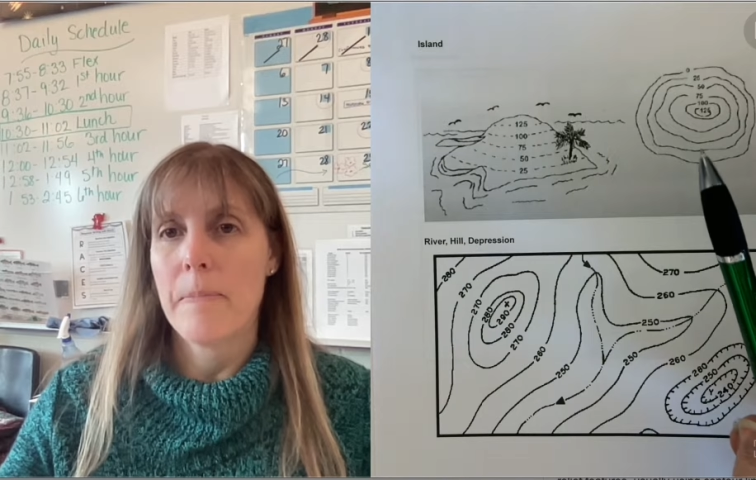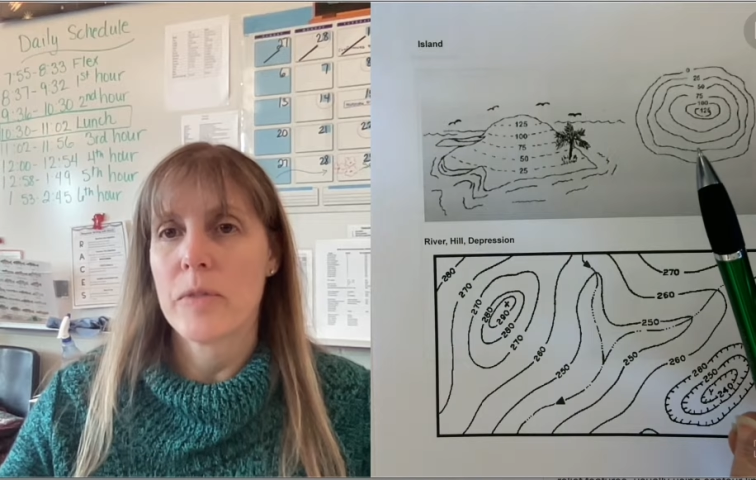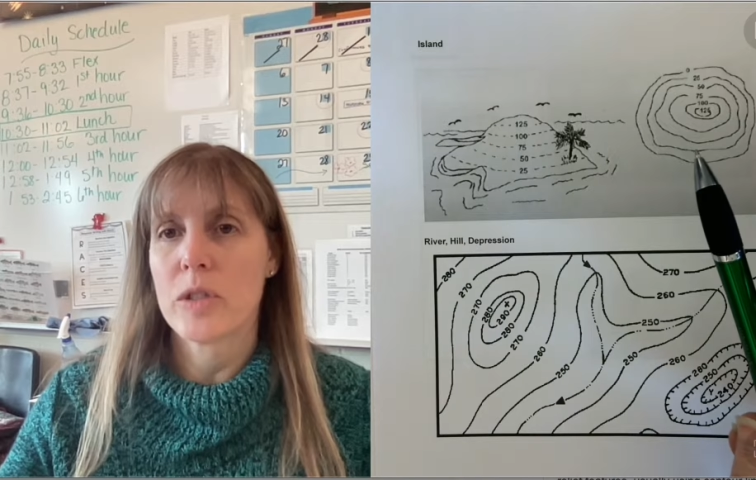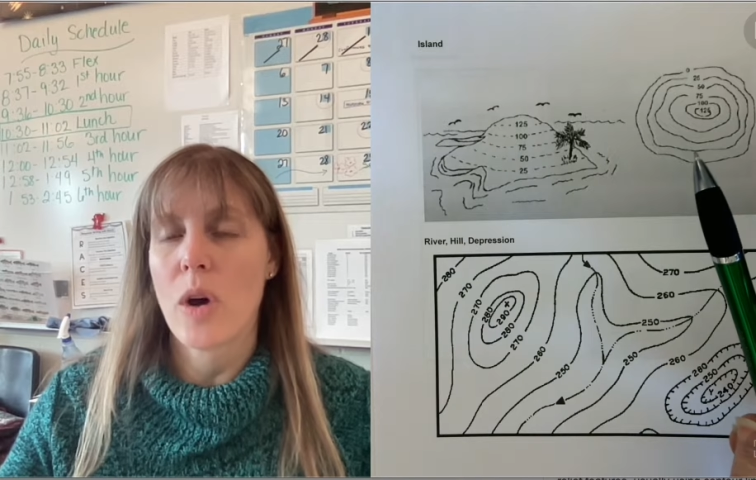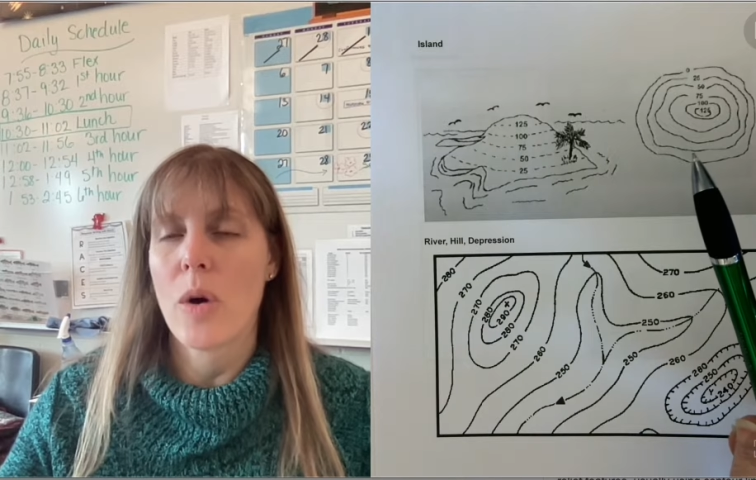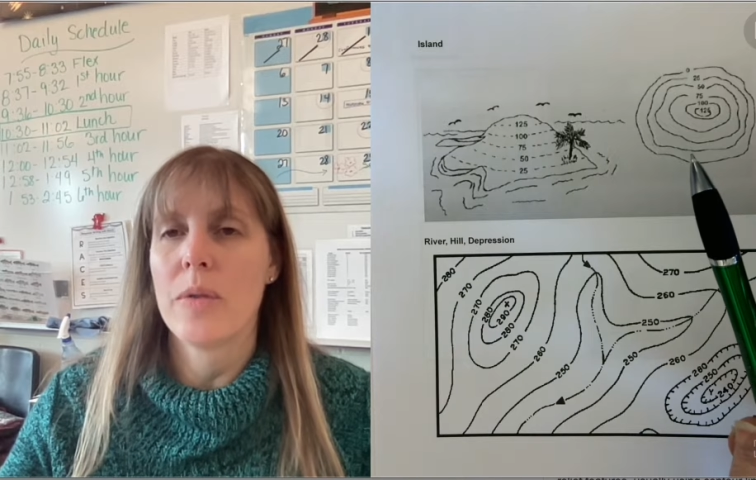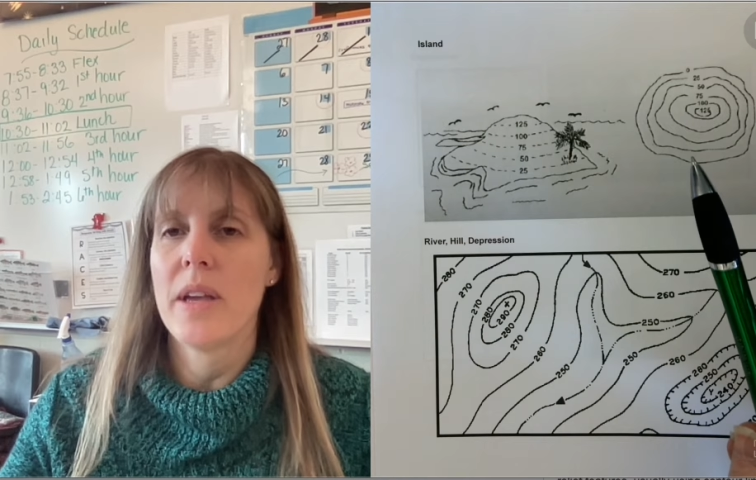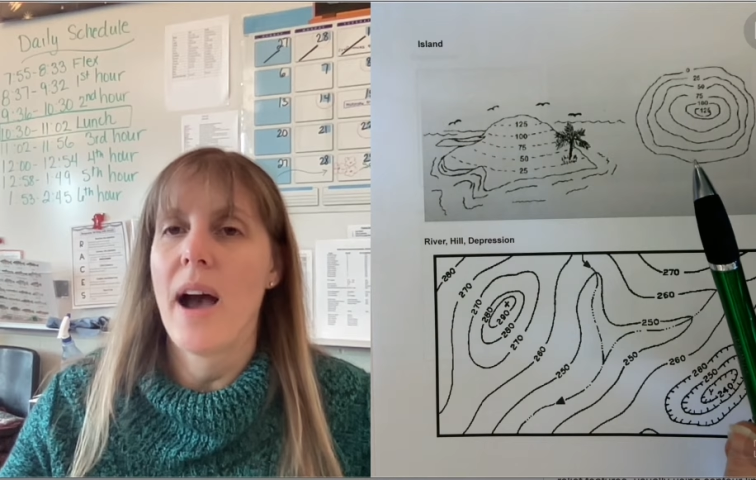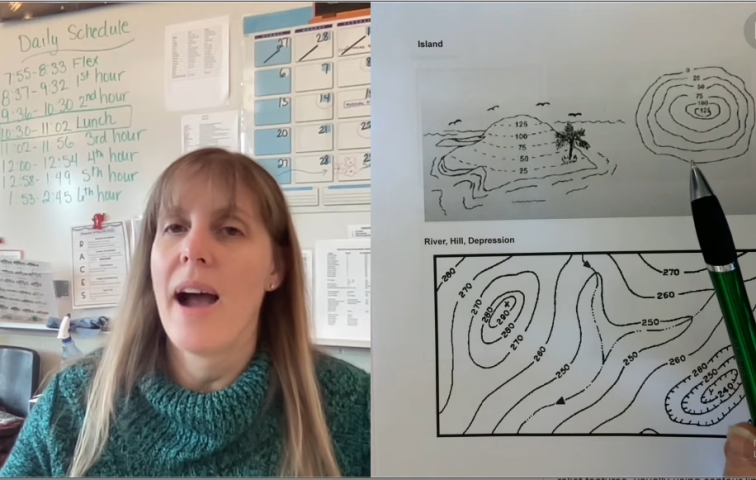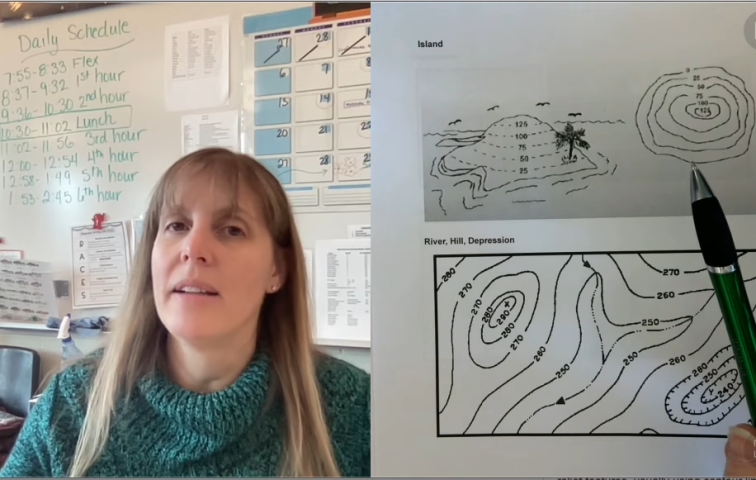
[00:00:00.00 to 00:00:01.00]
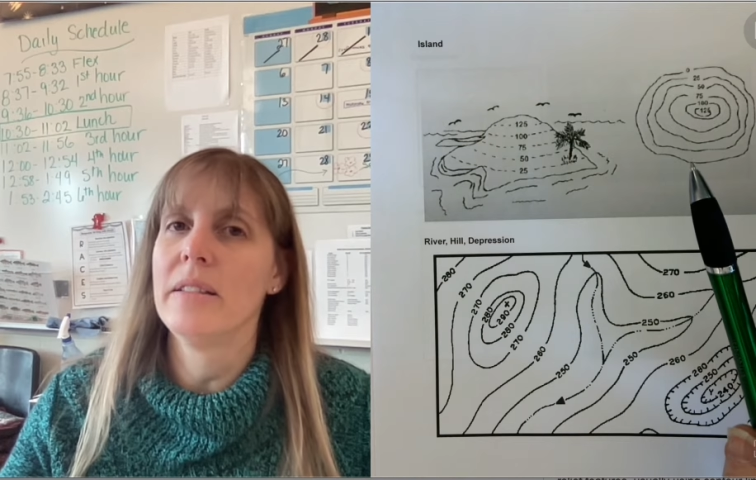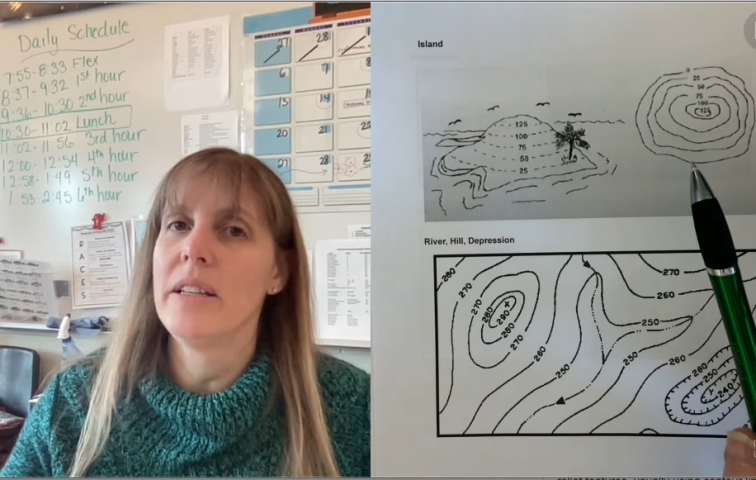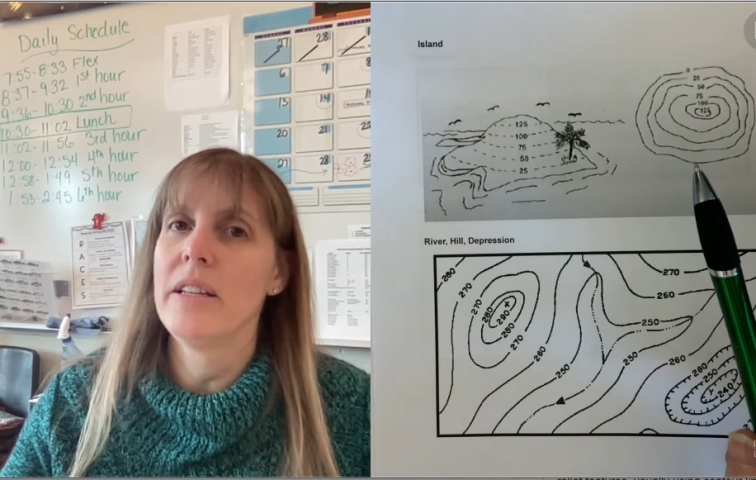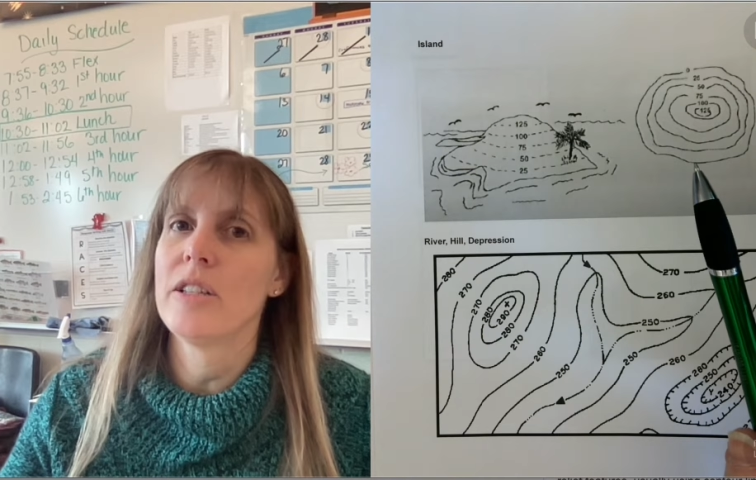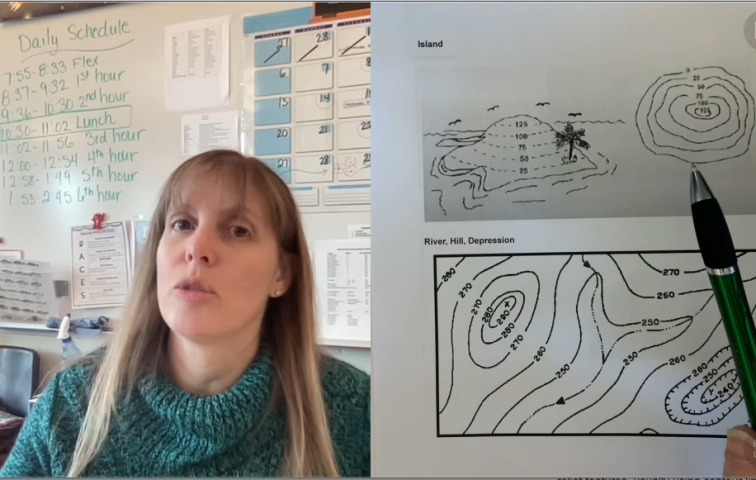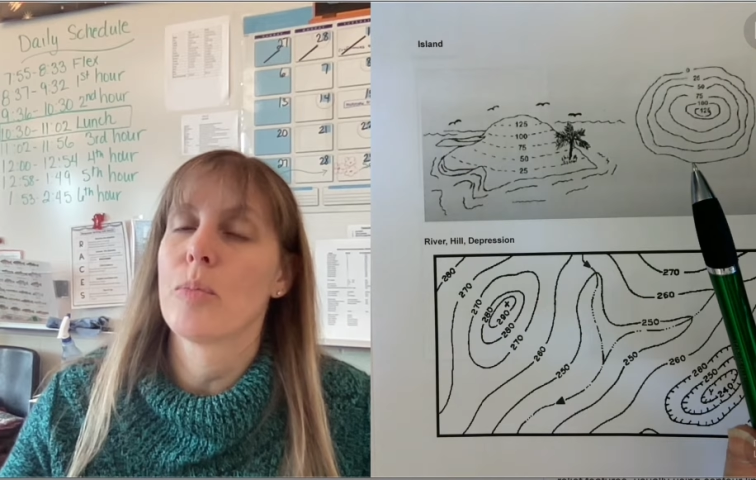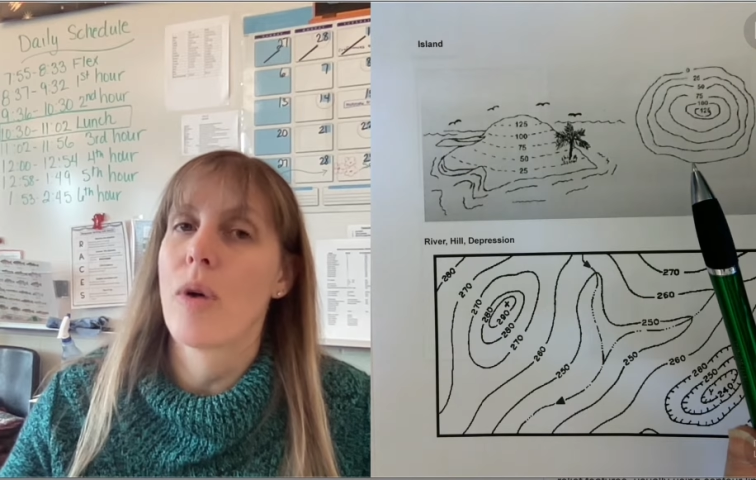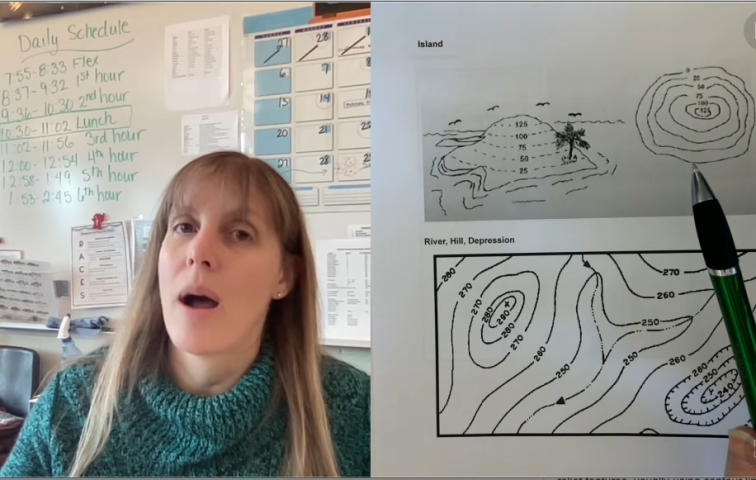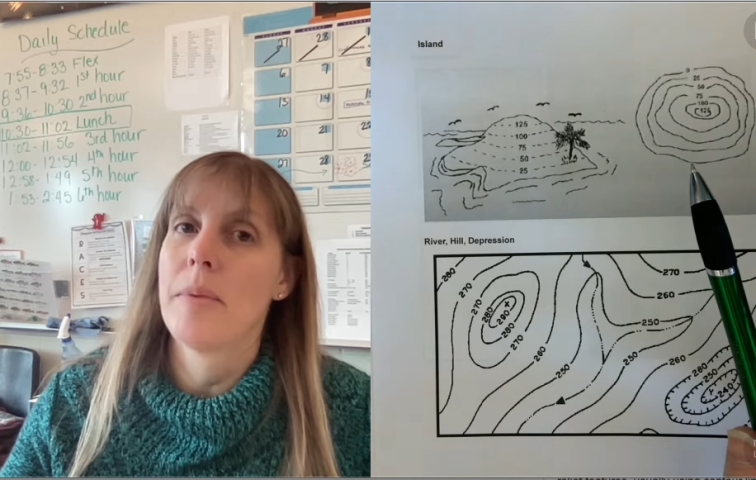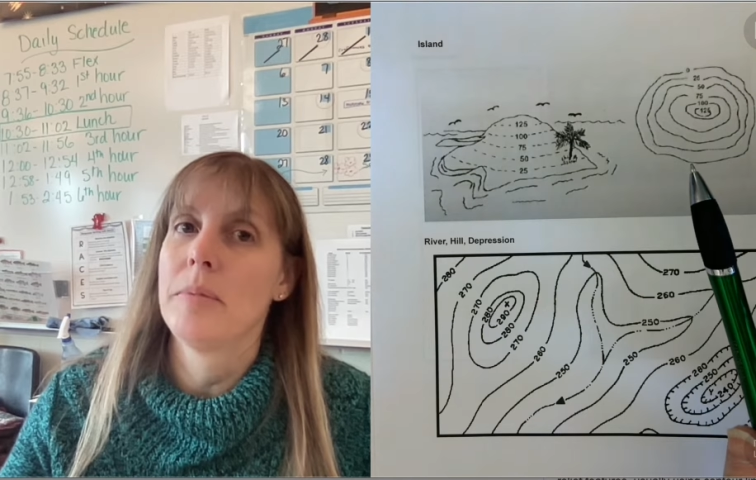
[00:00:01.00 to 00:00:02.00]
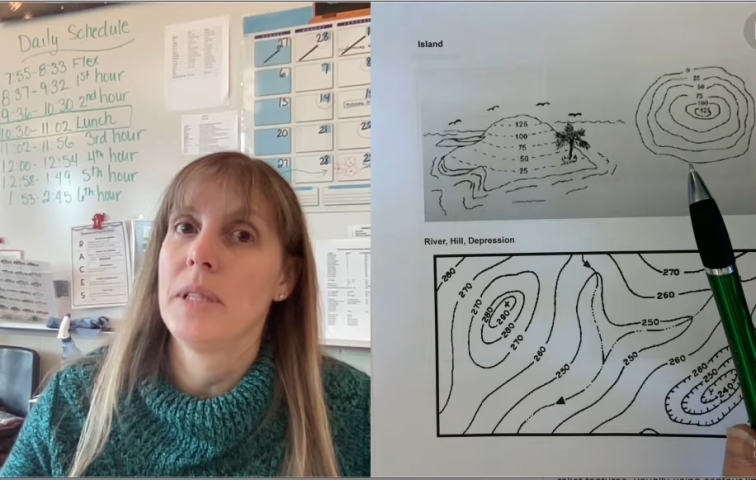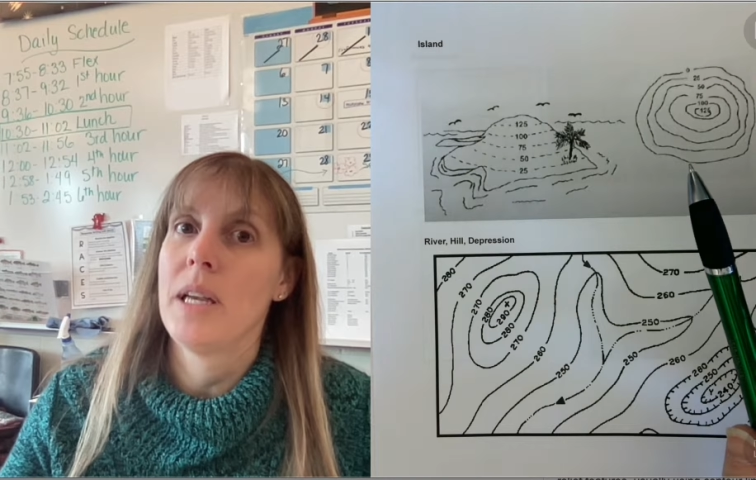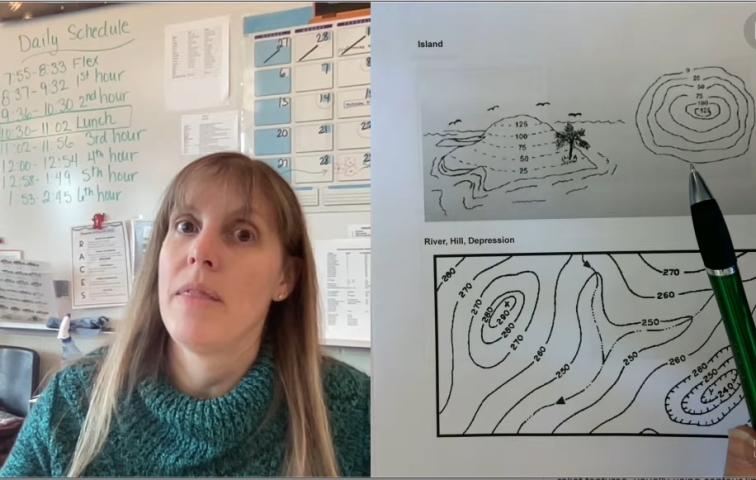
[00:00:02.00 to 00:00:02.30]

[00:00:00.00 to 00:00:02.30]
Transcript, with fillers: So the island is probably